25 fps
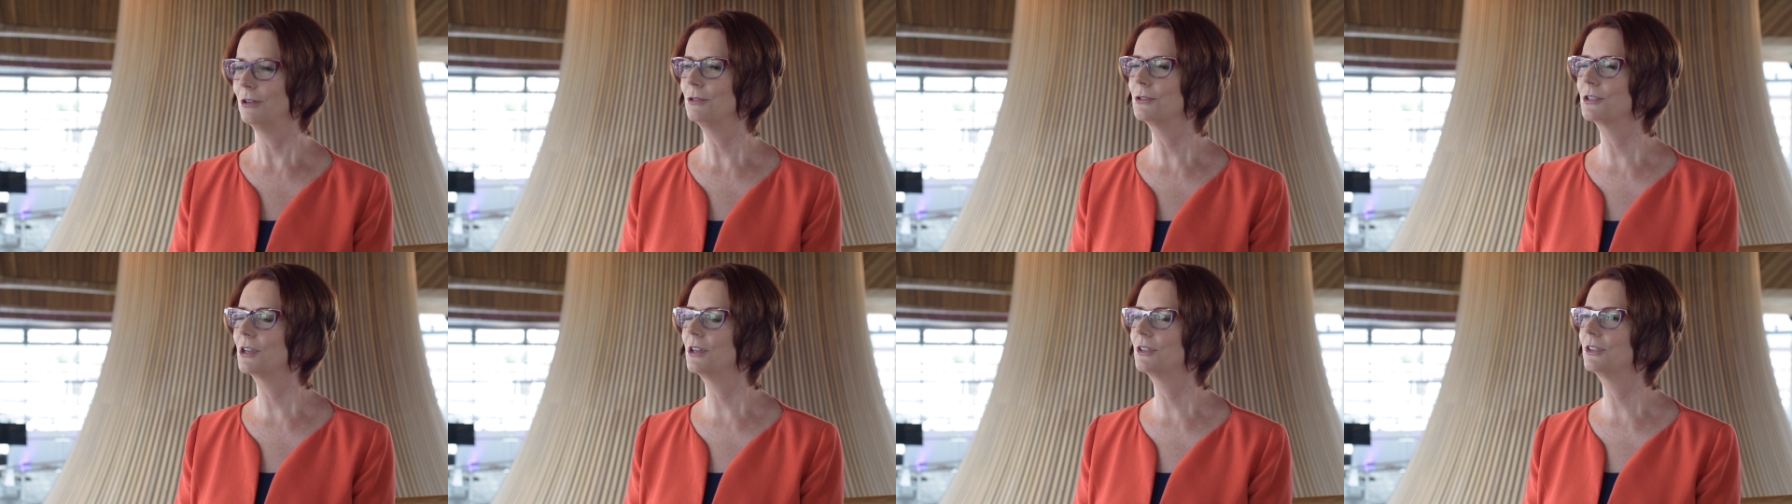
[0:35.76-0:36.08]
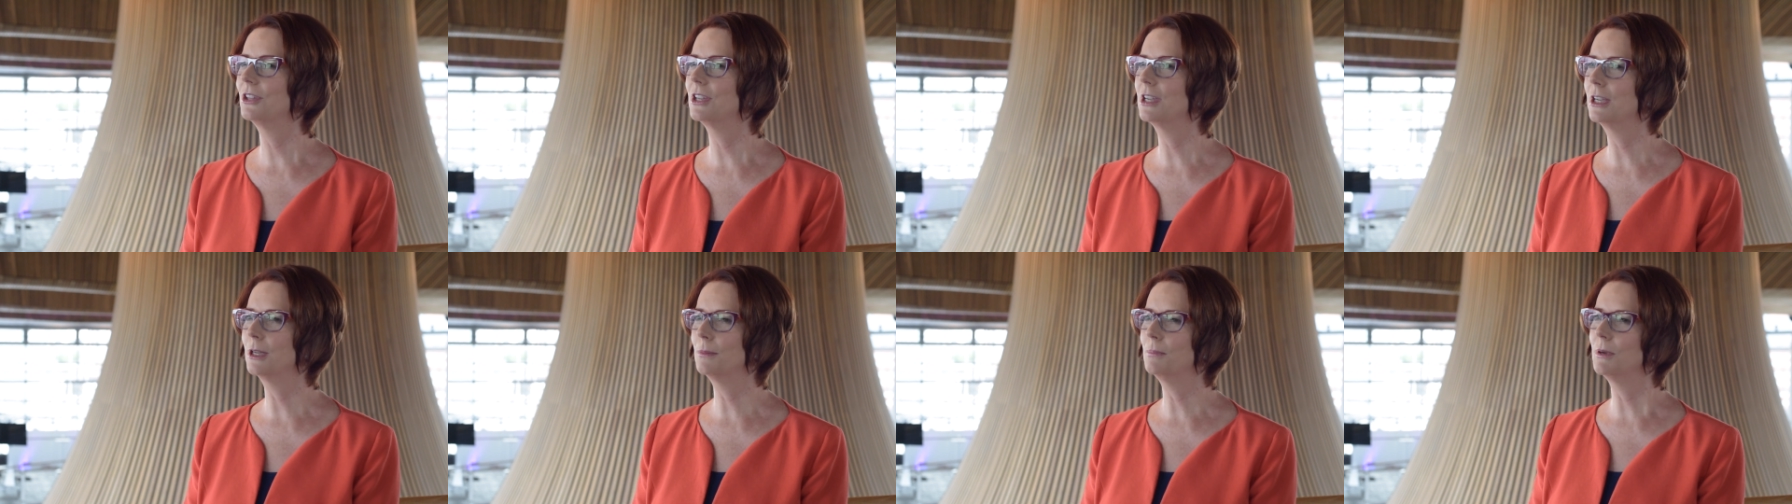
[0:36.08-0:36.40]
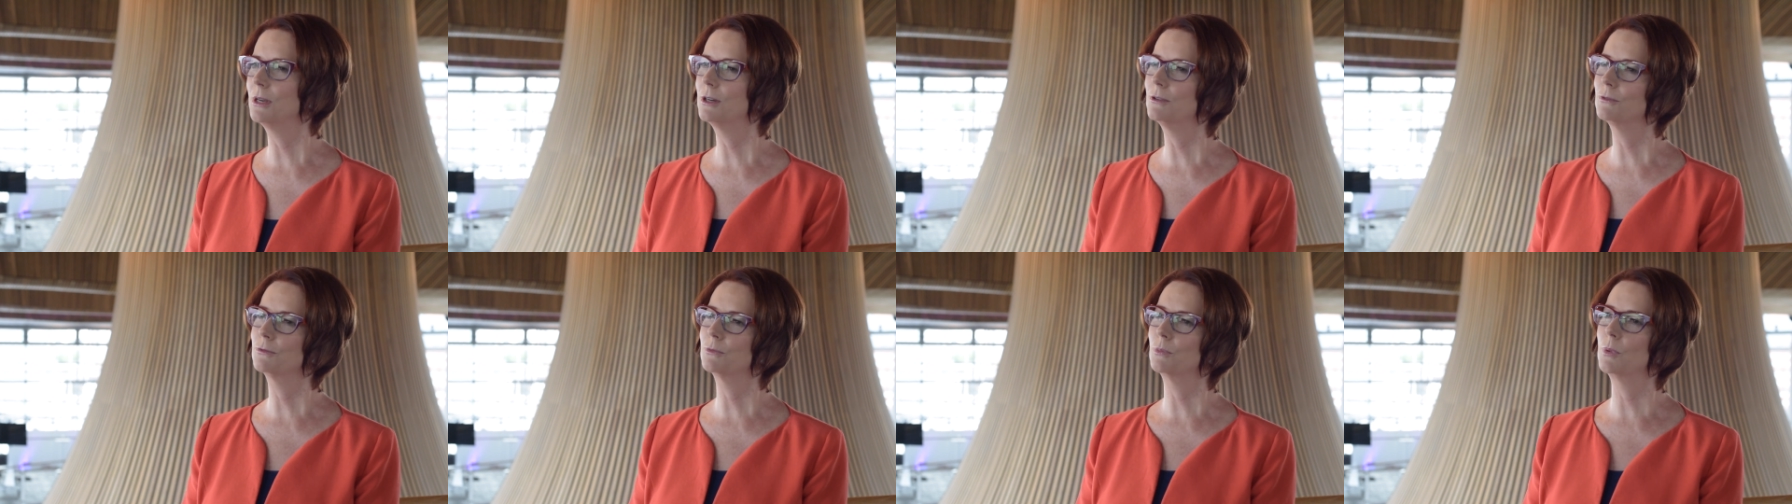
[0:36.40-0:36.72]
I also think a
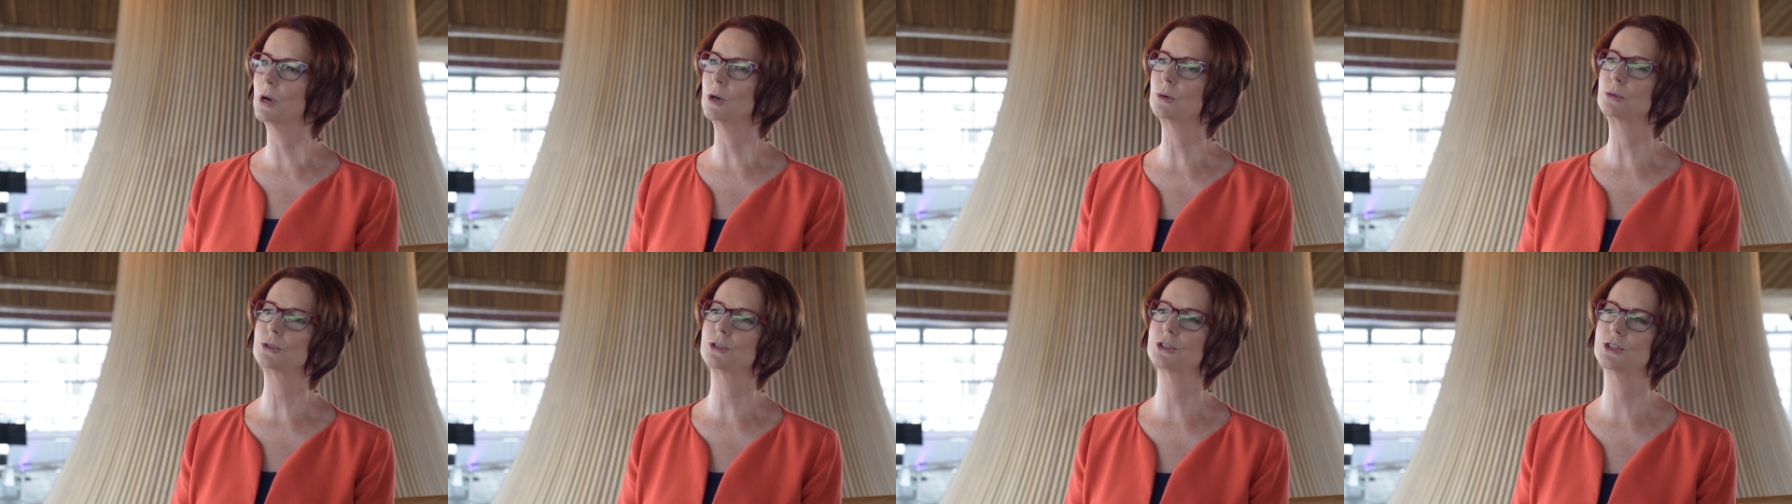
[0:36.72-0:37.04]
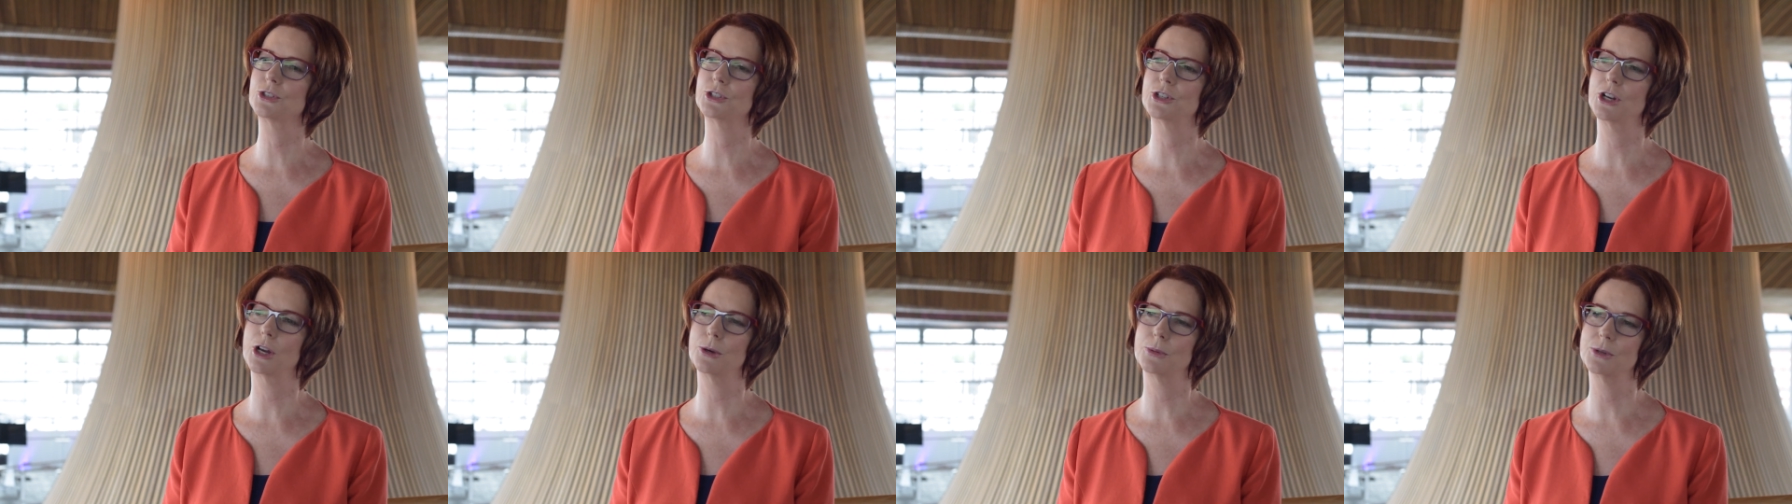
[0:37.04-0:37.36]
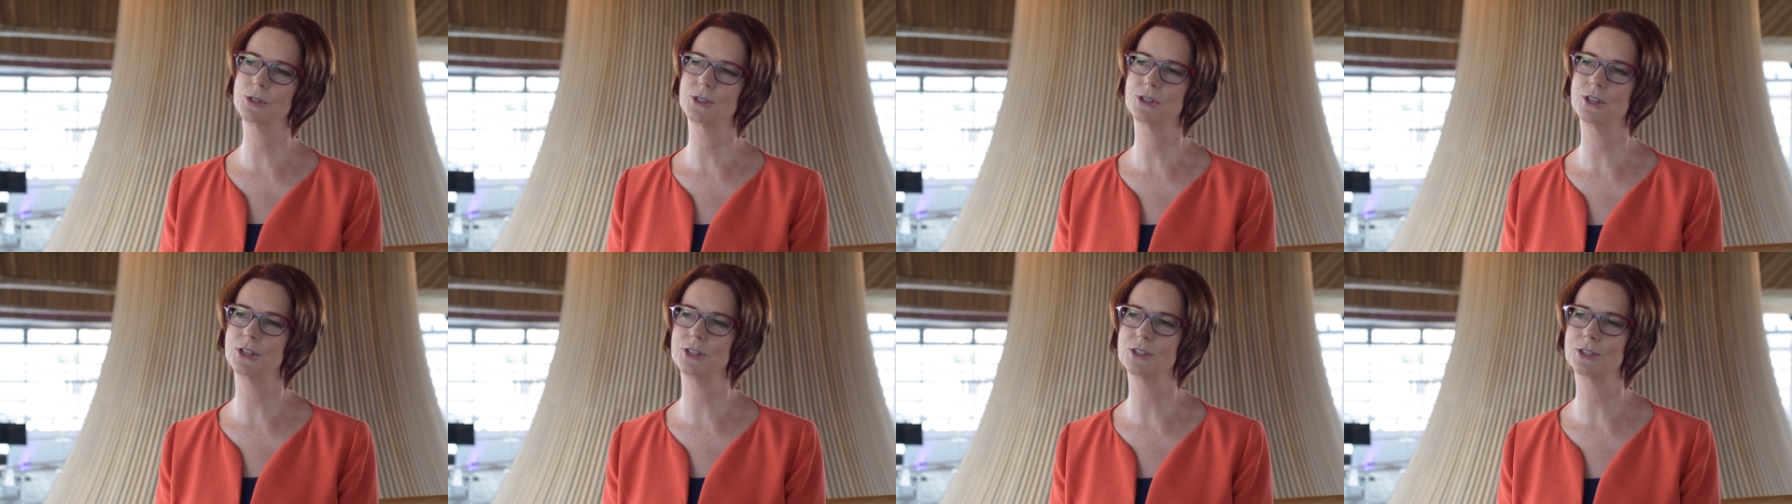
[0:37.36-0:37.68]
bit of Welsh
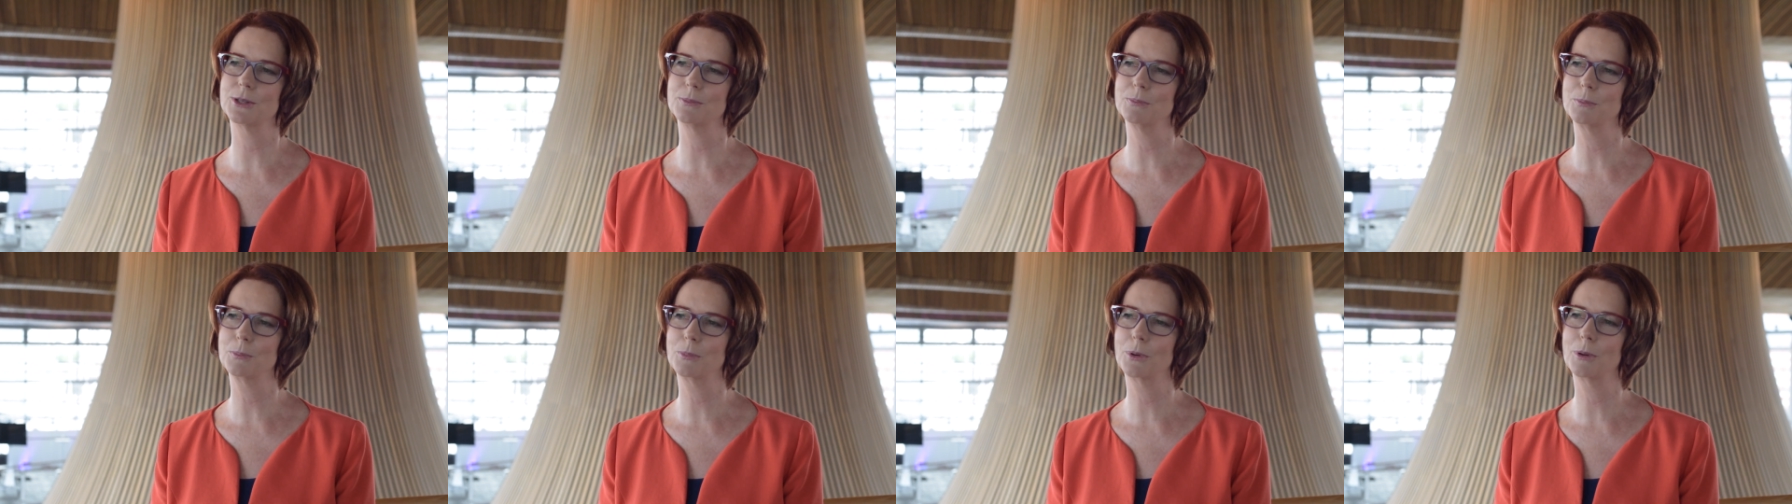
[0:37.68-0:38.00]
stoicism